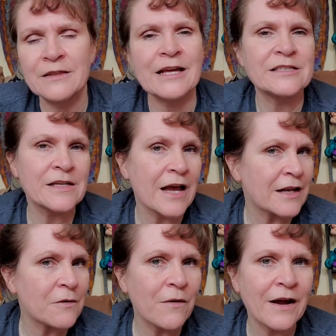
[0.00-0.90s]
And that's
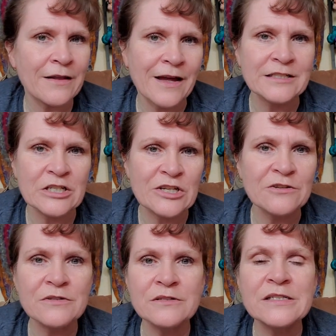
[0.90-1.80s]
kind of why I like to
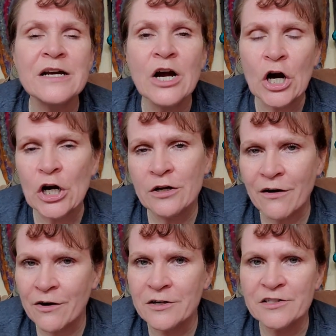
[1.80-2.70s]
use her
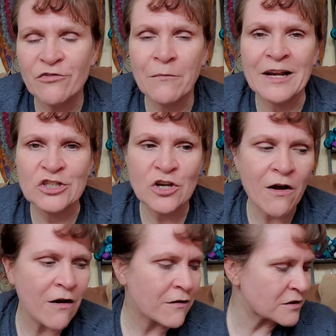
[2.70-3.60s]
yarns for my
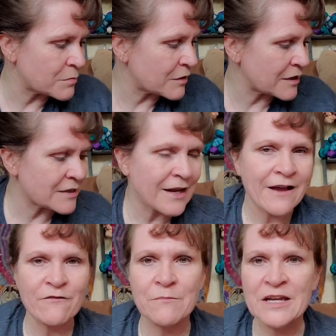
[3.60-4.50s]
shawls because they
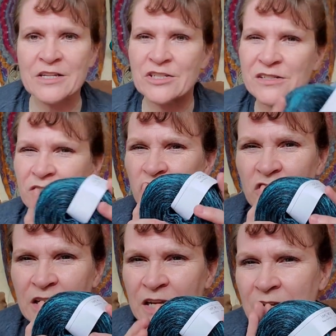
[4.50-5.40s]
have amazing
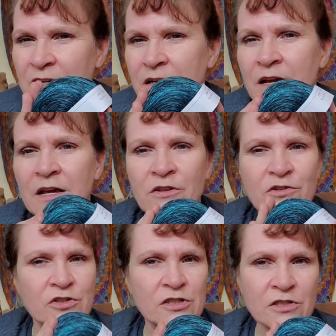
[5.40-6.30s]
sheen.
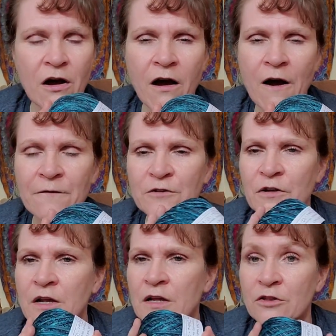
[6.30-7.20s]
They're soft.
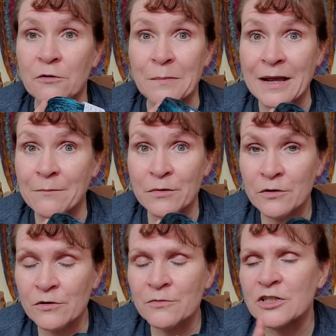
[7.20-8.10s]
They're
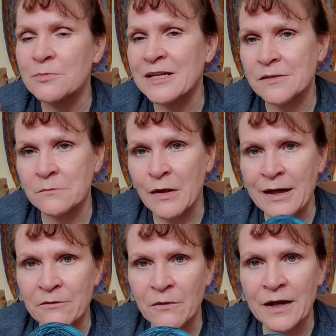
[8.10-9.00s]
bamboo, which makes them
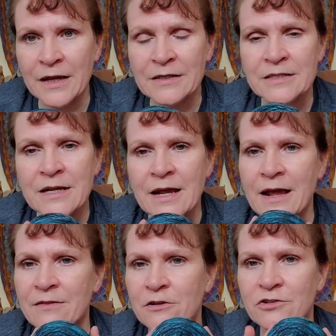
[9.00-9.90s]
lightweight.
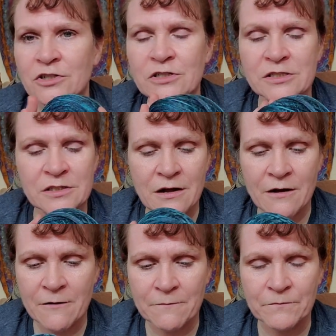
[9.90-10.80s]
And they're just
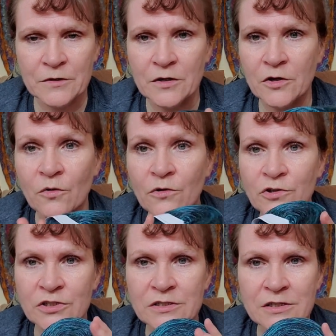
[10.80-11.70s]
um,
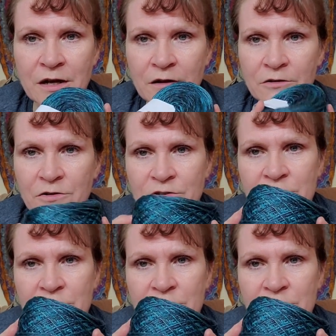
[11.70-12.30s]
gorgeous colors.